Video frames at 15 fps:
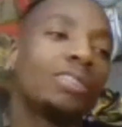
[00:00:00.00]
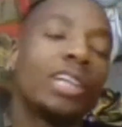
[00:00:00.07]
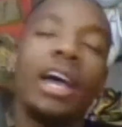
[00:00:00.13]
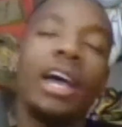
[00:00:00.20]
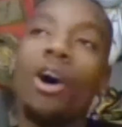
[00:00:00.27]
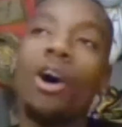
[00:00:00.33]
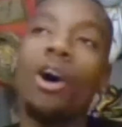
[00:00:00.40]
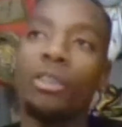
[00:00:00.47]
love to
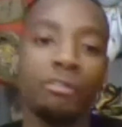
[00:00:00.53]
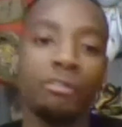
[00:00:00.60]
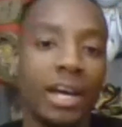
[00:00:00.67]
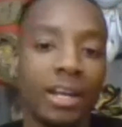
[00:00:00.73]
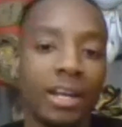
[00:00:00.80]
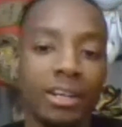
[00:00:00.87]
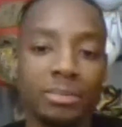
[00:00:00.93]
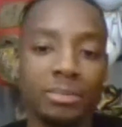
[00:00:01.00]
all the
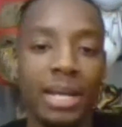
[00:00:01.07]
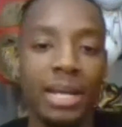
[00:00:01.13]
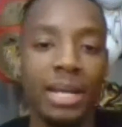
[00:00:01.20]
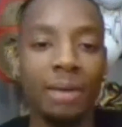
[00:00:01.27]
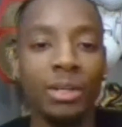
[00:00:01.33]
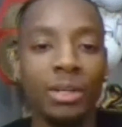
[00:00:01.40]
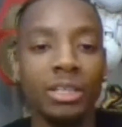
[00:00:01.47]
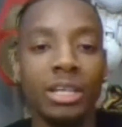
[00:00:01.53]
fighters,
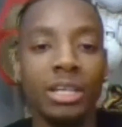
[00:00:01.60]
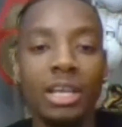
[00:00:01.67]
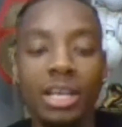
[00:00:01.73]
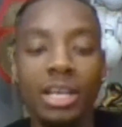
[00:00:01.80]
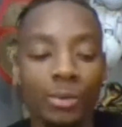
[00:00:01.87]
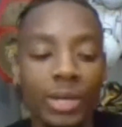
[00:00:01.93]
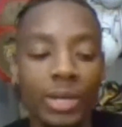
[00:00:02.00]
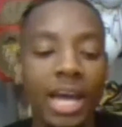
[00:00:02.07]
man.
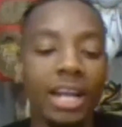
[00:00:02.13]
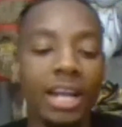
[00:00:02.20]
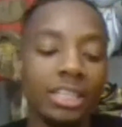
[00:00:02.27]
We